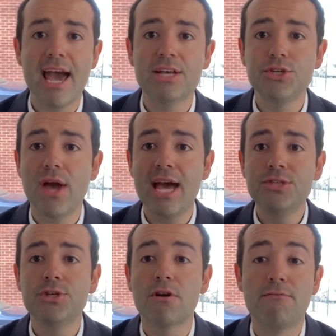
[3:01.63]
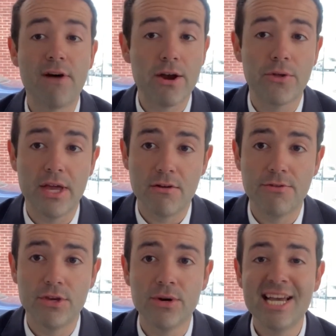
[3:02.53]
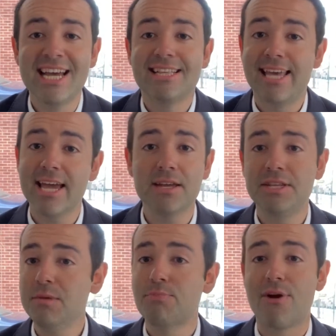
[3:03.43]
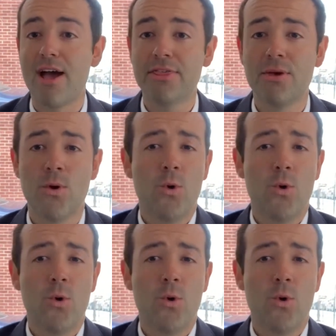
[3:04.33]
As you head to your final interview, take a deep breath,